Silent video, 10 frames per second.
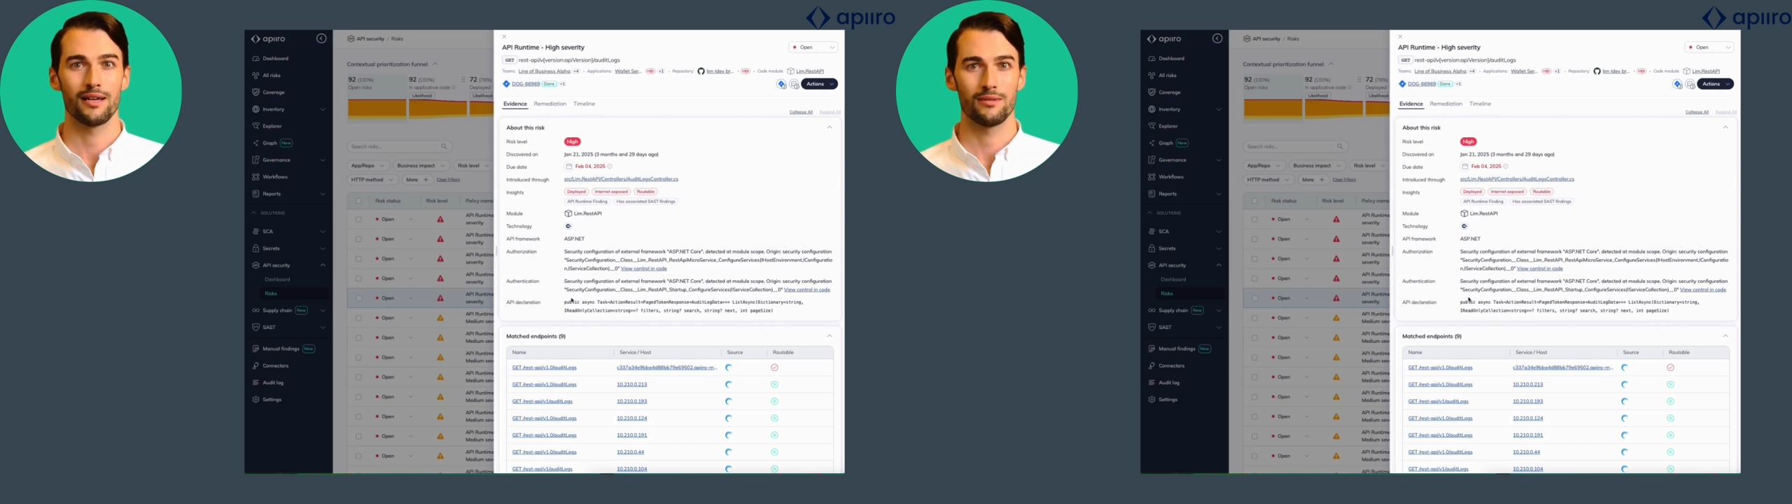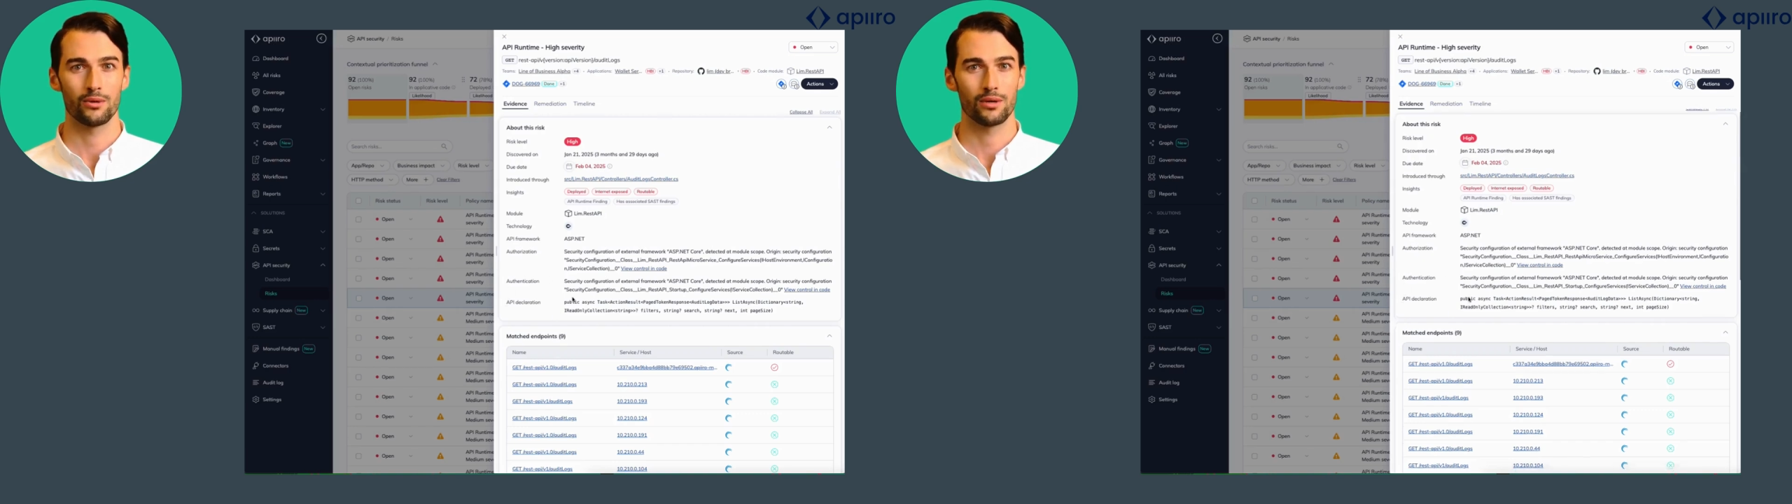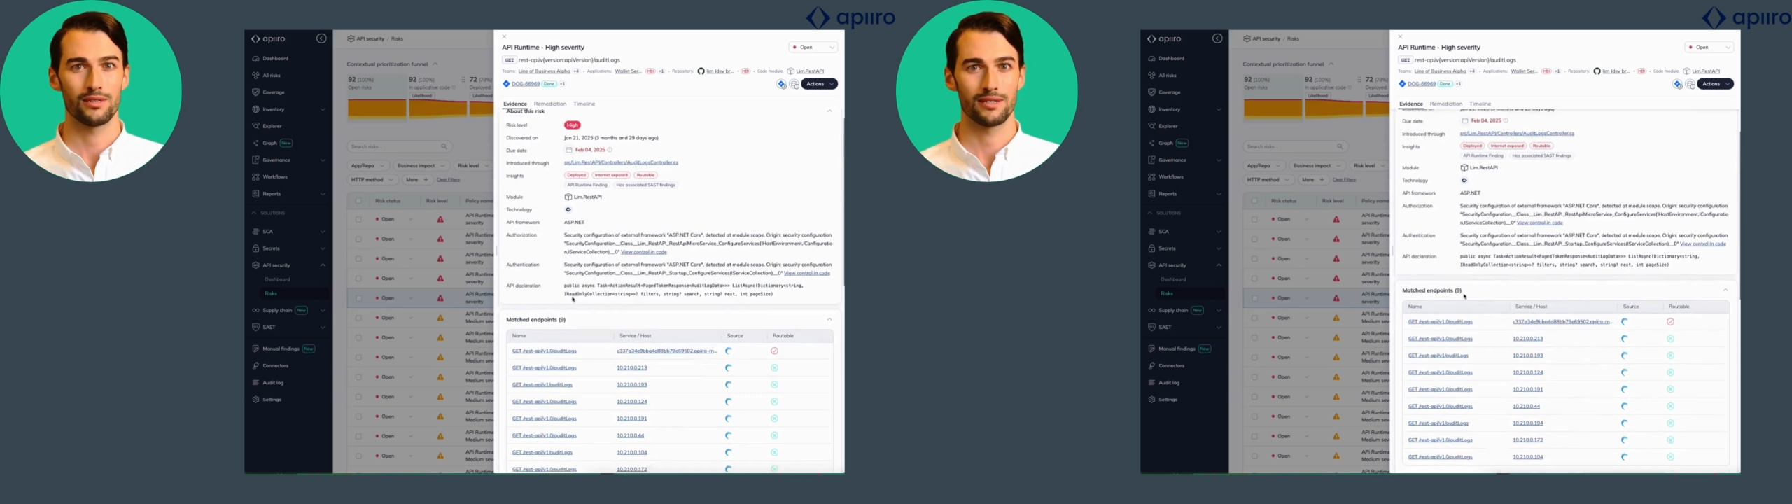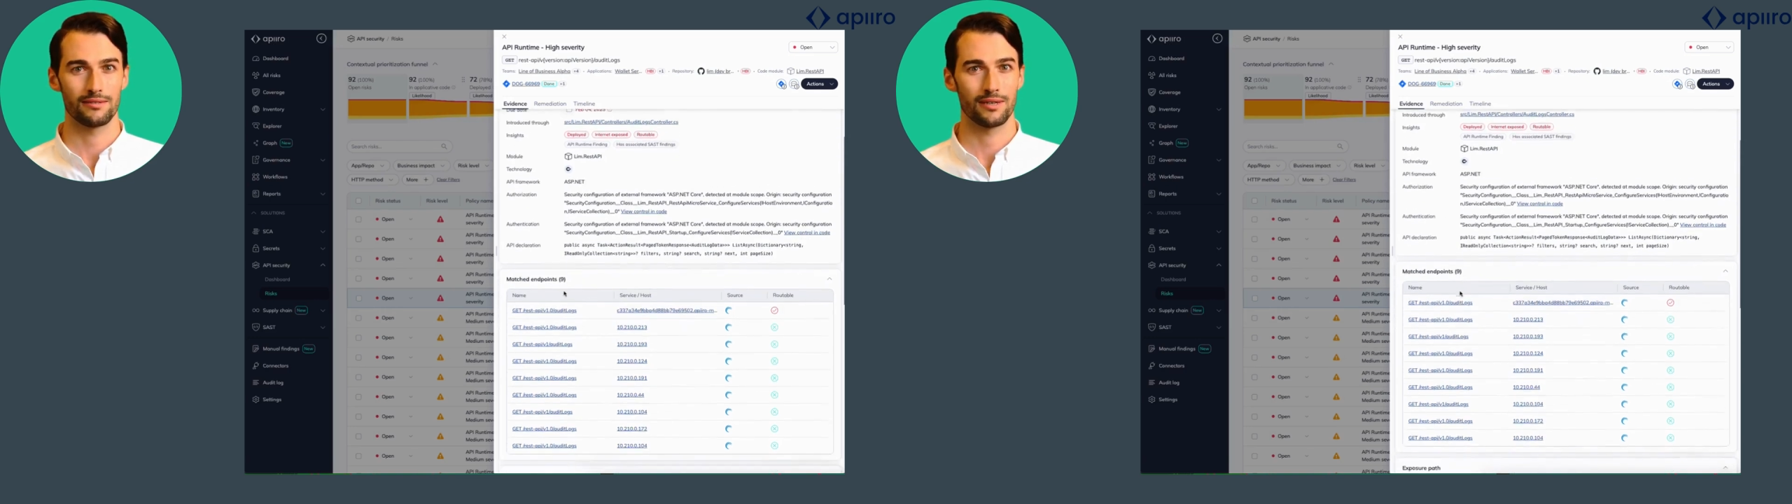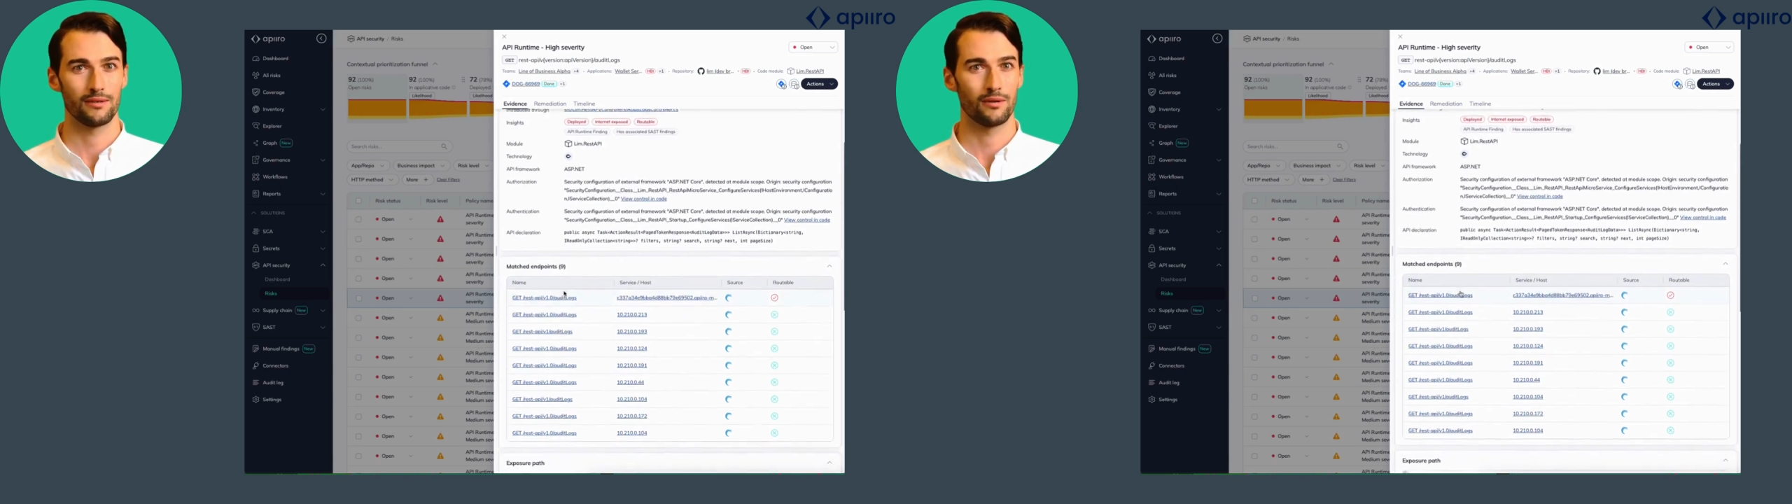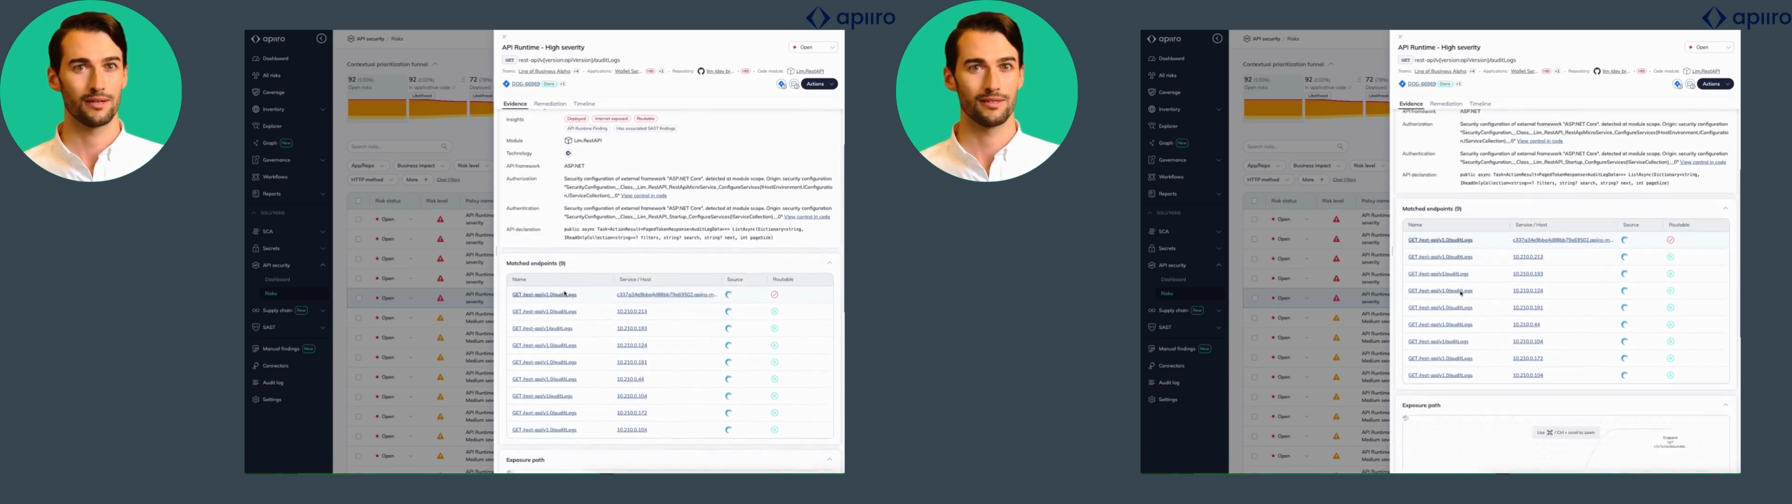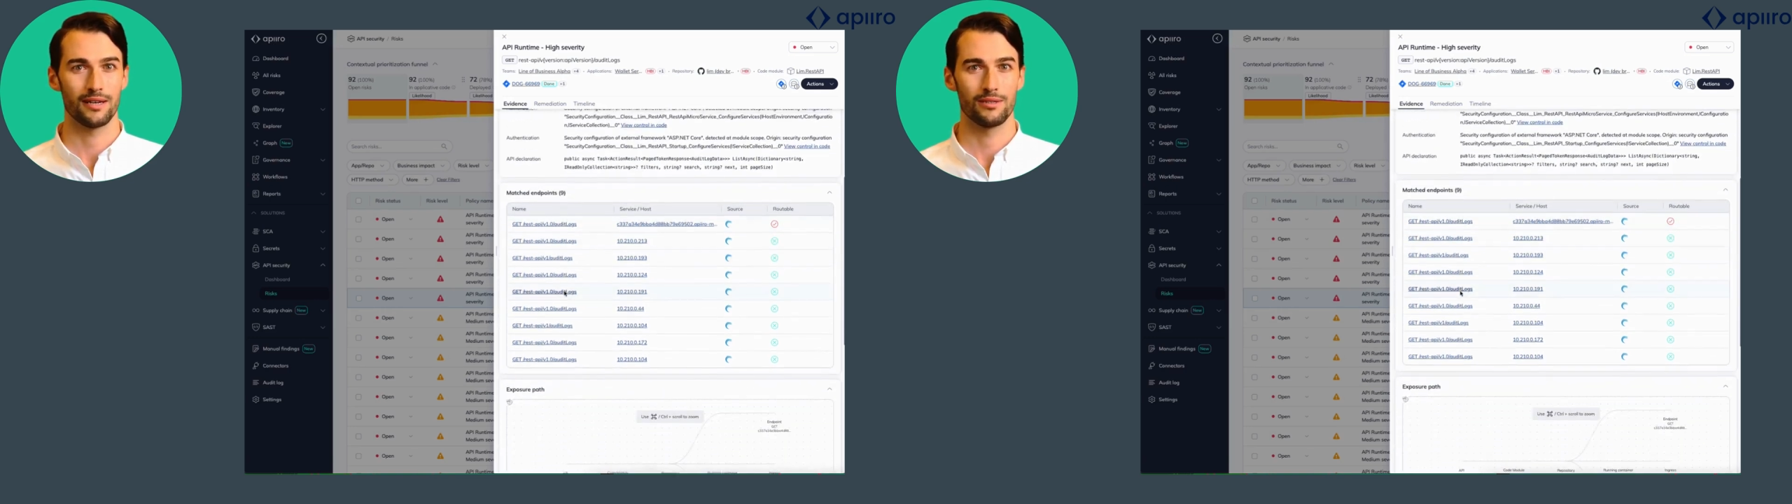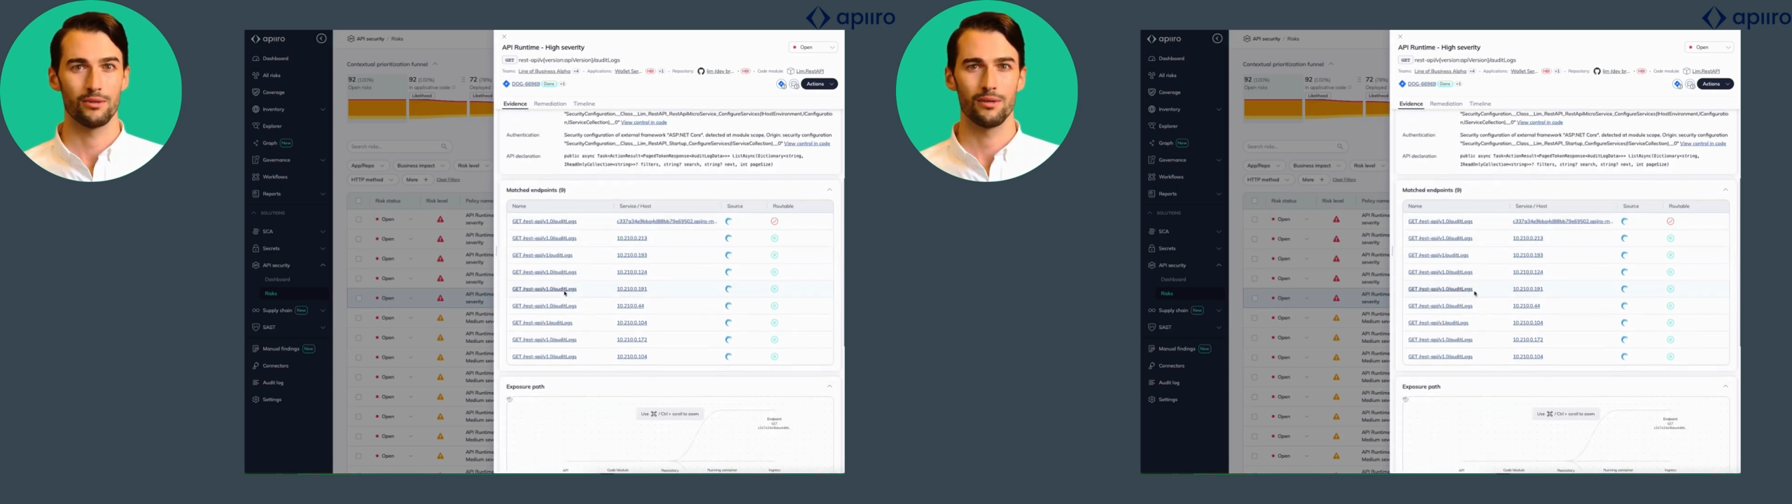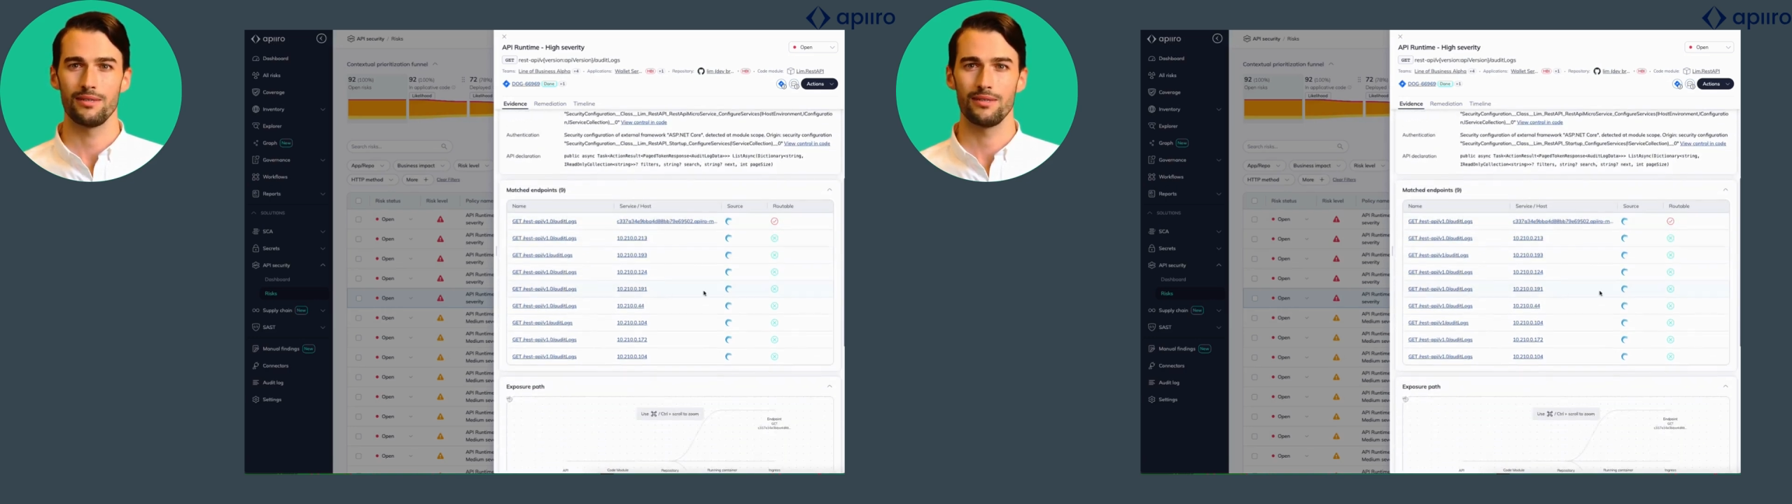endpoints seen by the runtime tool are